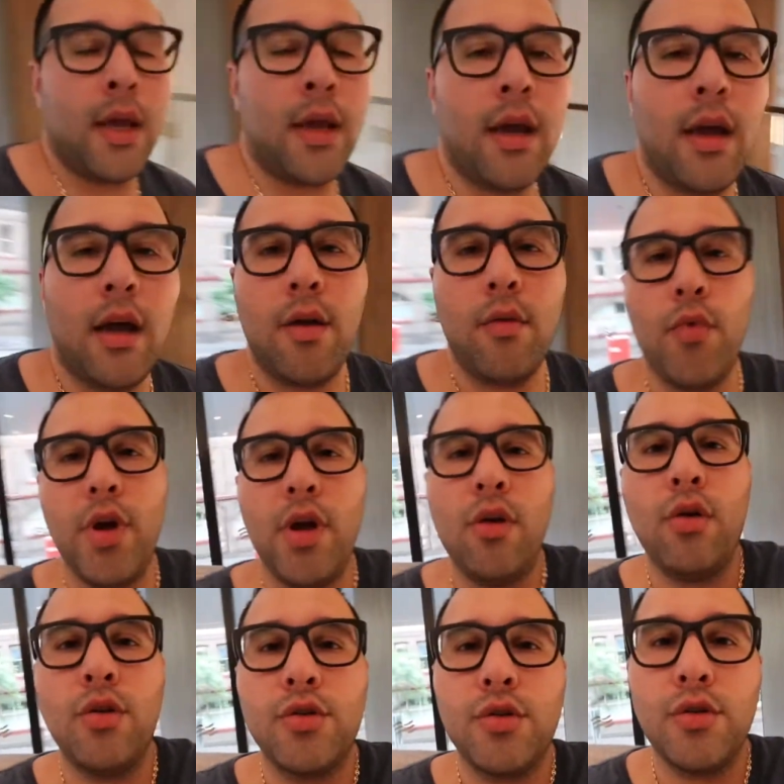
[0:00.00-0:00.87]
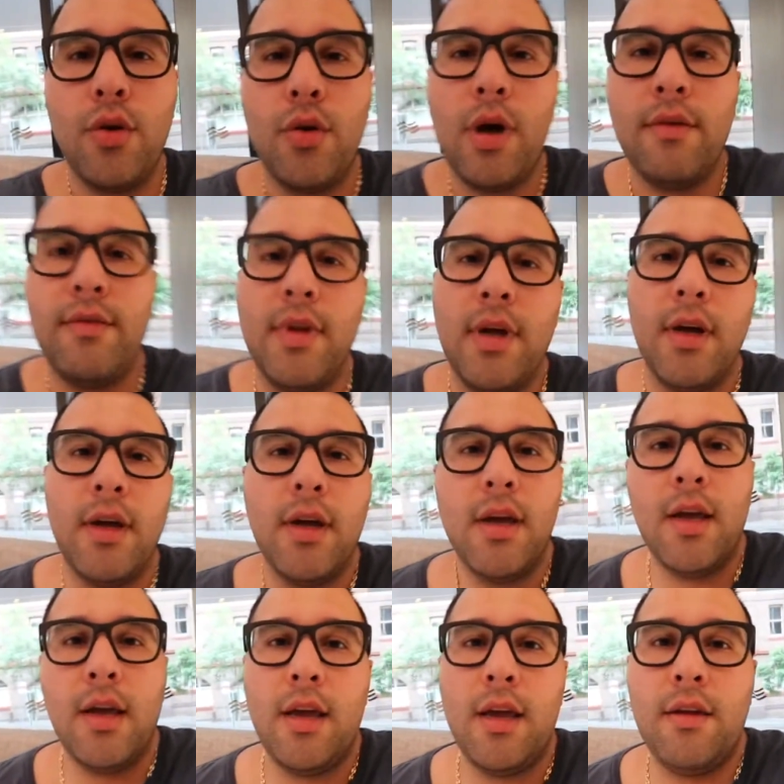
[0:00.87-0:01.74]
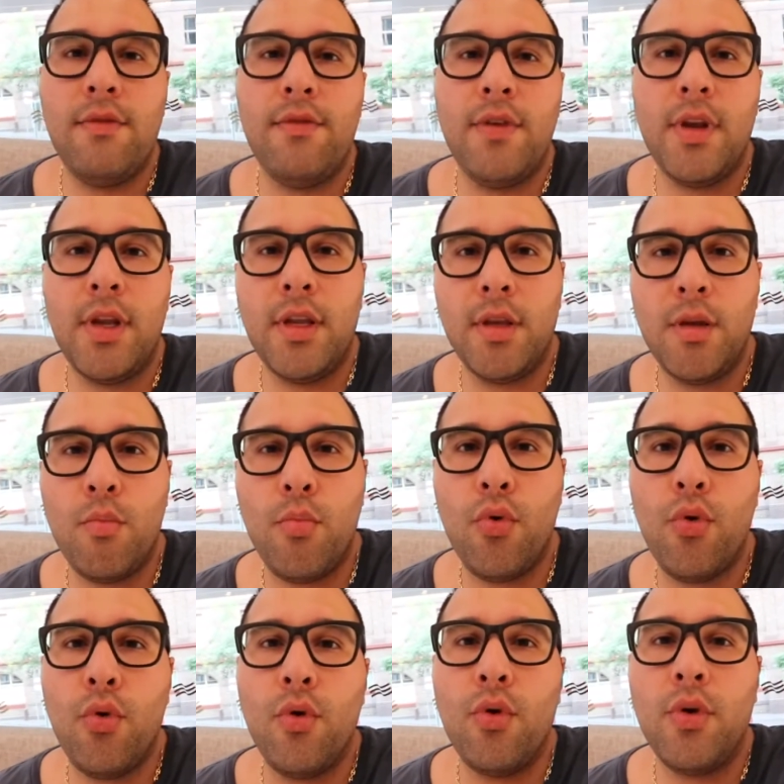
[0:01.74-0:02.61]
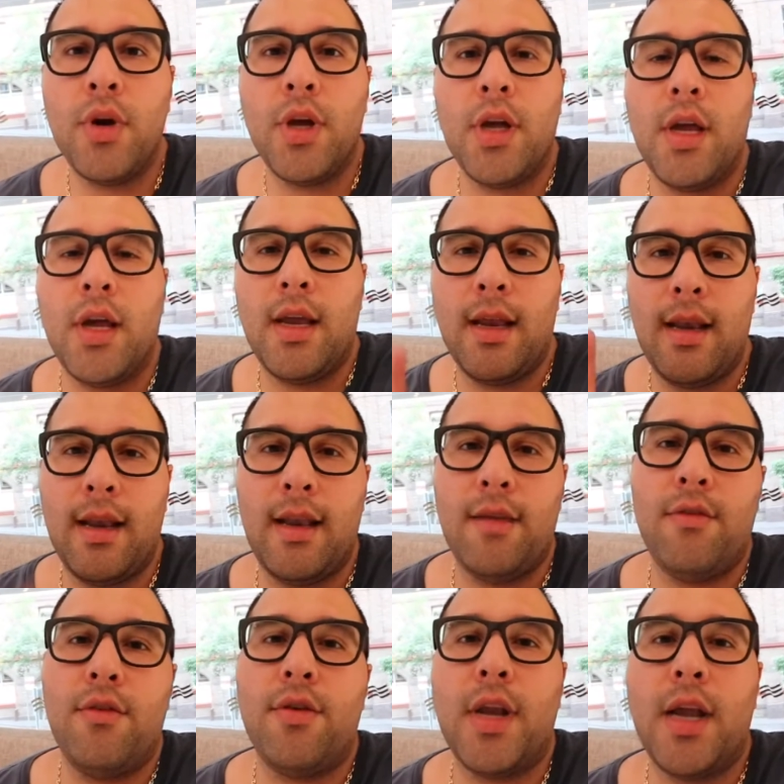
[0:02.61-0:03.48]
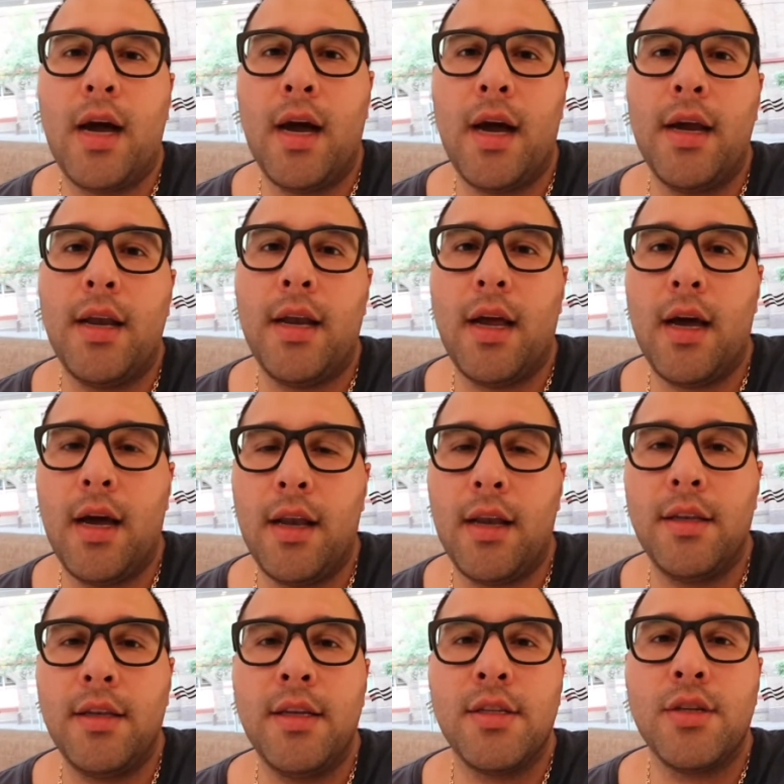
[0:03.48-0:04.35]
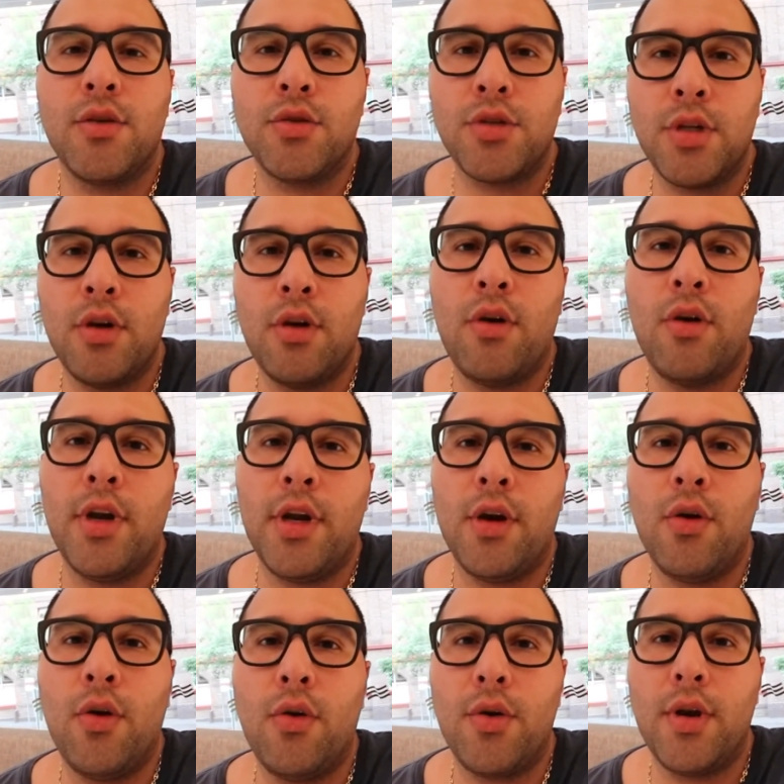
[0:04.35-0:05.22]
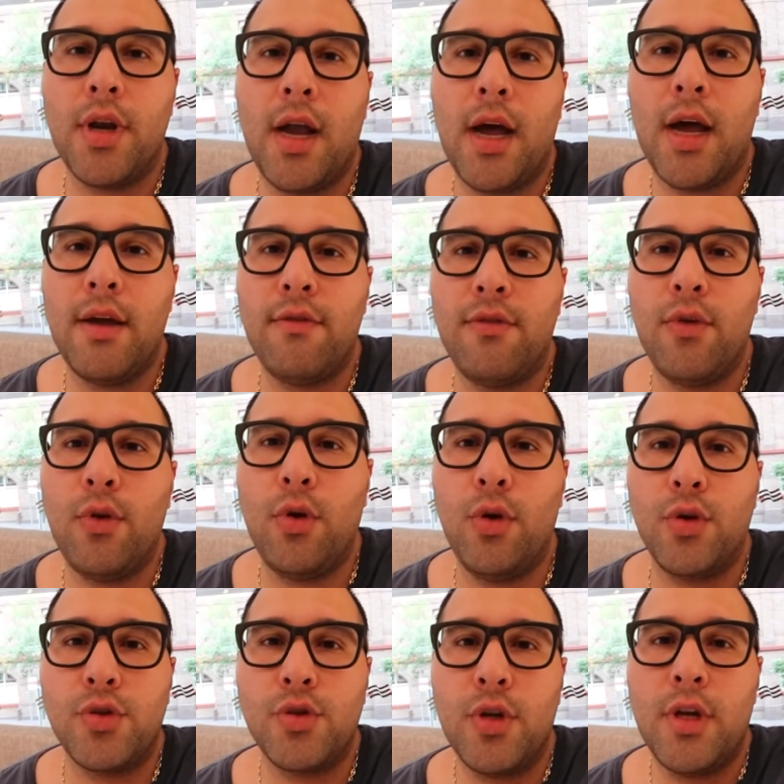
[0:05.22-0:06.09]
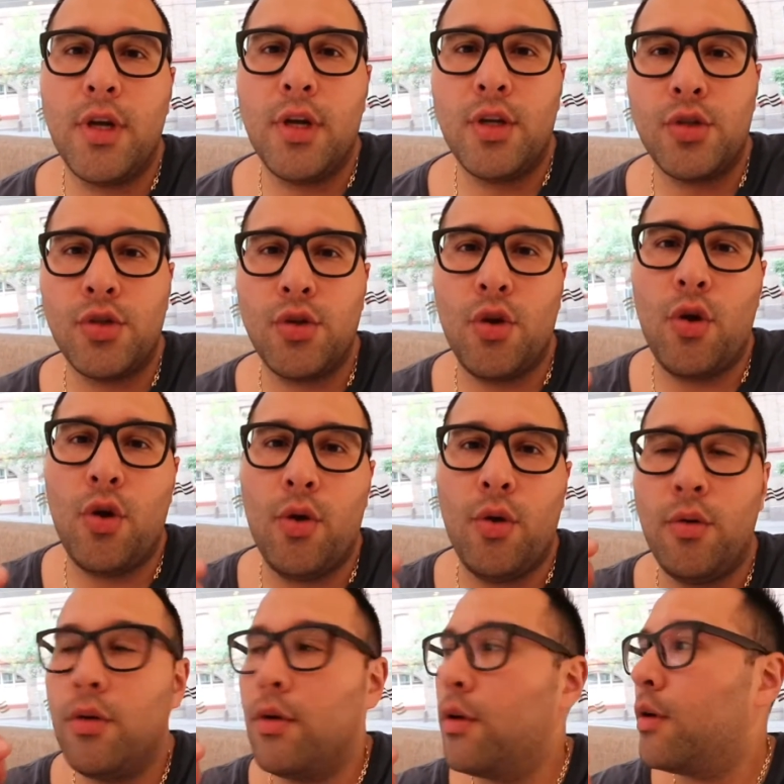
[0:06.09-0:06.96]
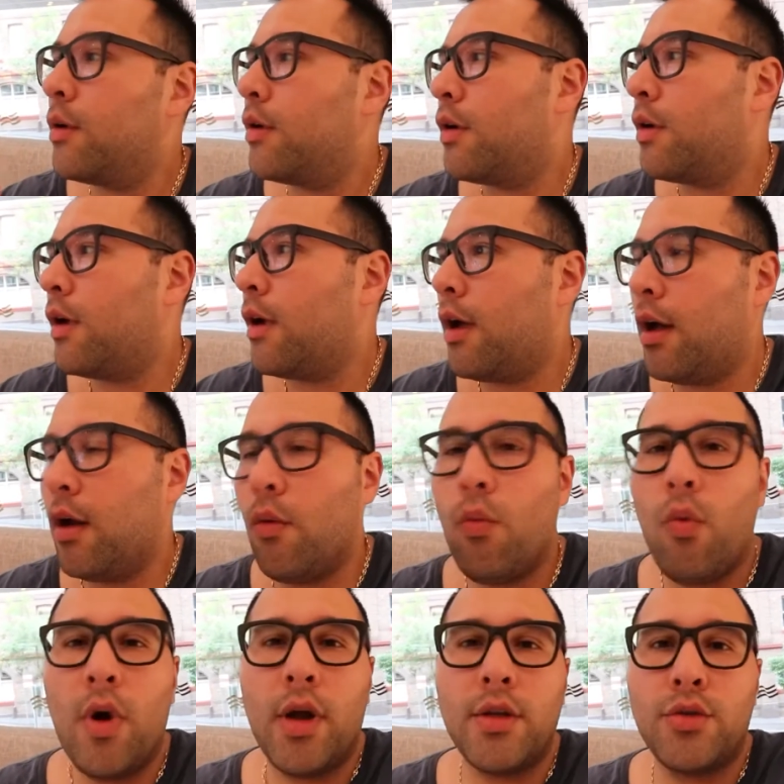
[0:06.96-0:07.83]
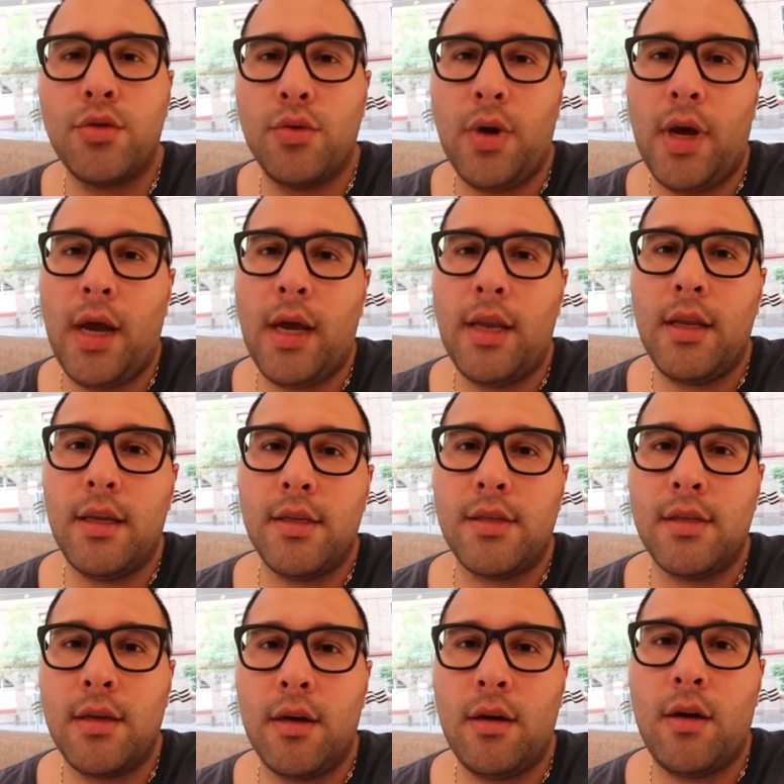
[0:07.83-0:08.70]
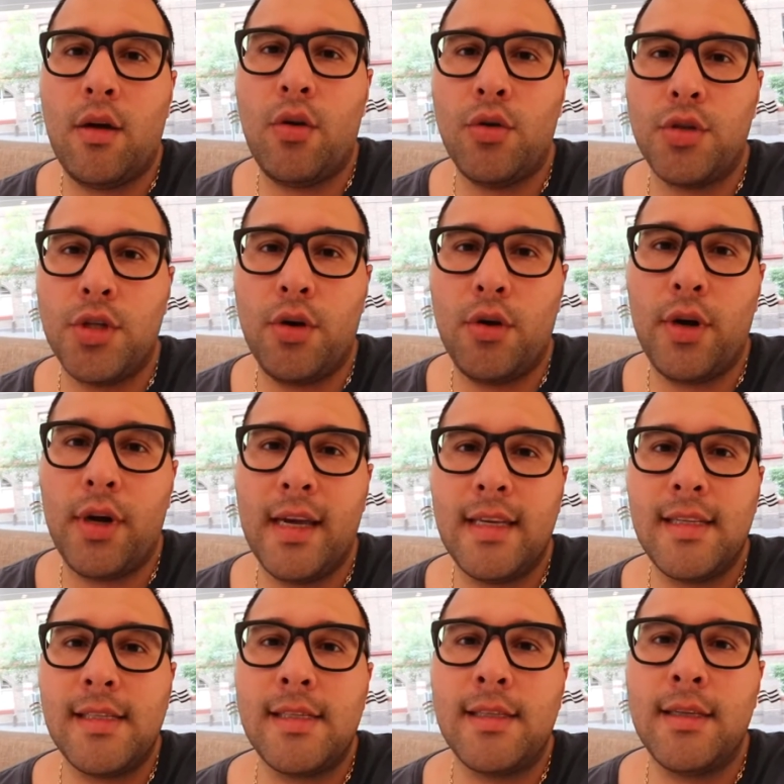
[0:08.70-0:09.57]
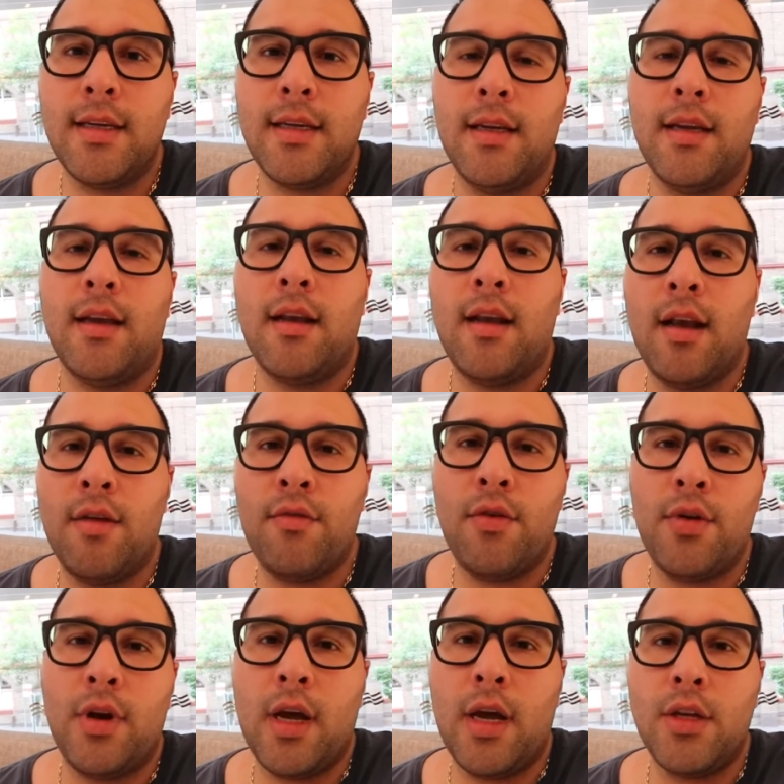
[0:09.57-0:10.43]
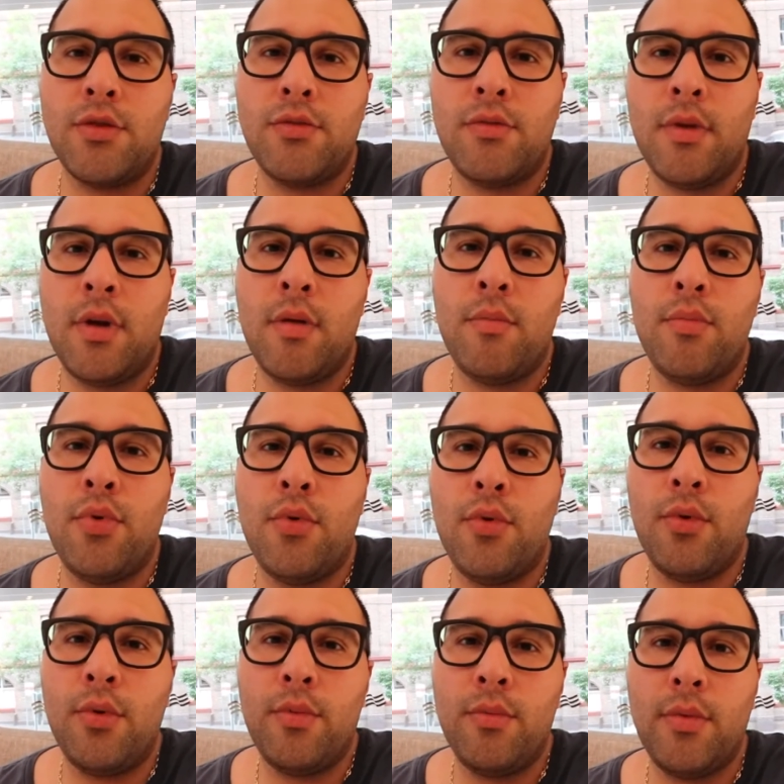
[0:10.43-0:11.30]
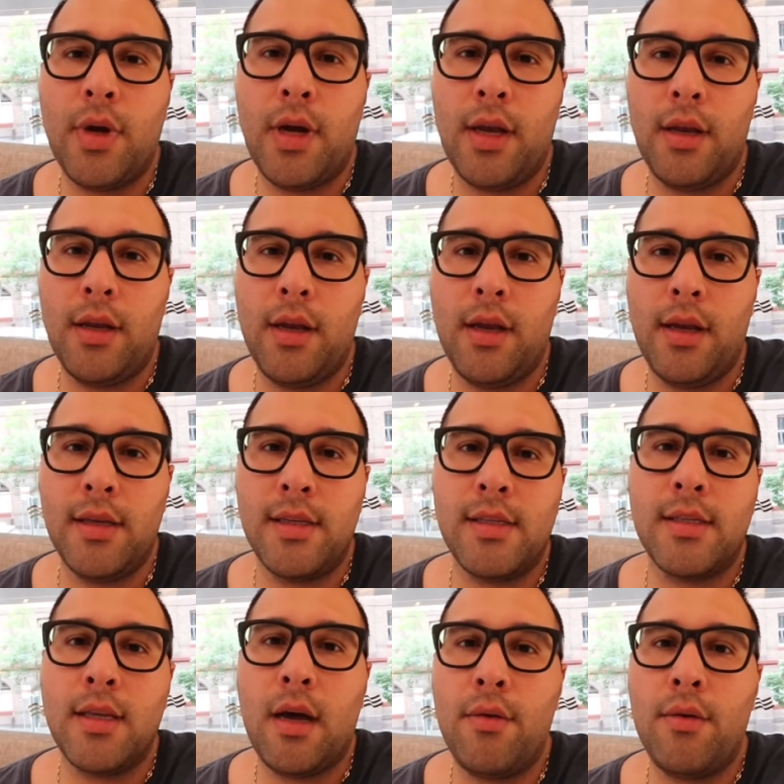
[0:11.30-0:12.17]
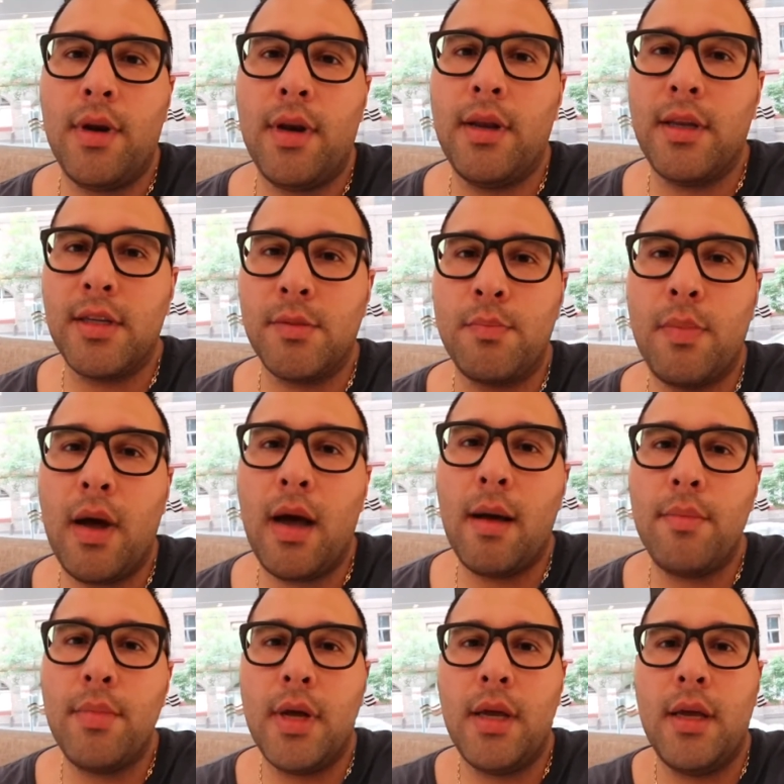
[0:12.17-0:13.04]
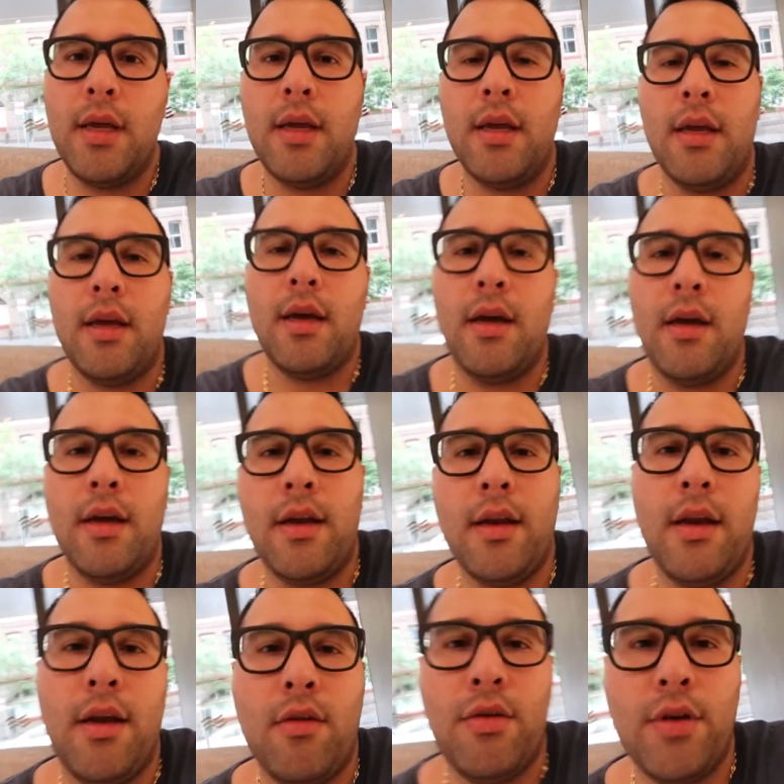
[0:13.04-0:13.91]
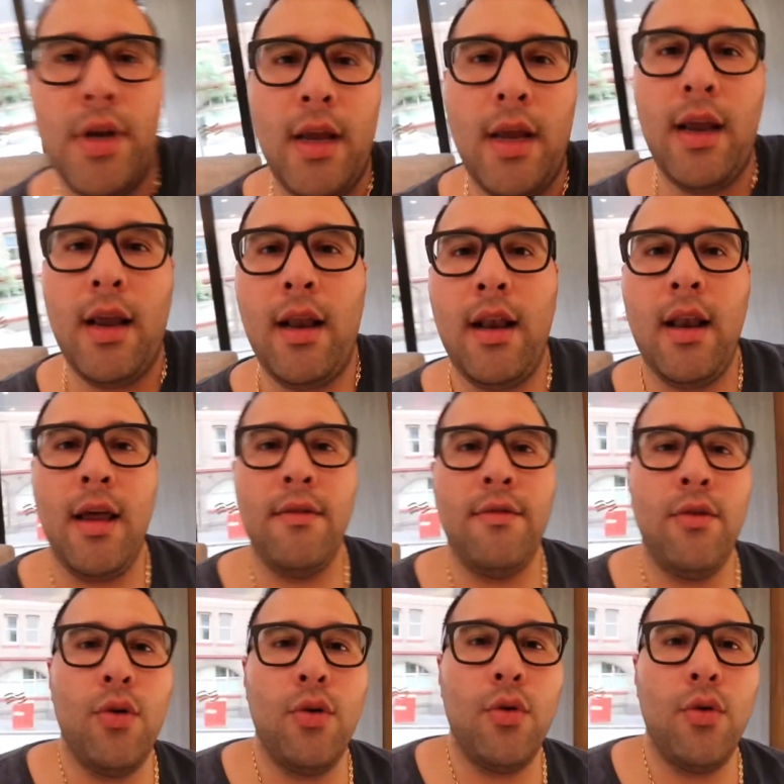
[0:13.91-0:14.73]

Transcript: and we also have the infinity pool in level 9 and this hotel only go 9 floors so uh, 1 to 8 is hotel guests level 9 swimming pool and the sauna and the spa and on the level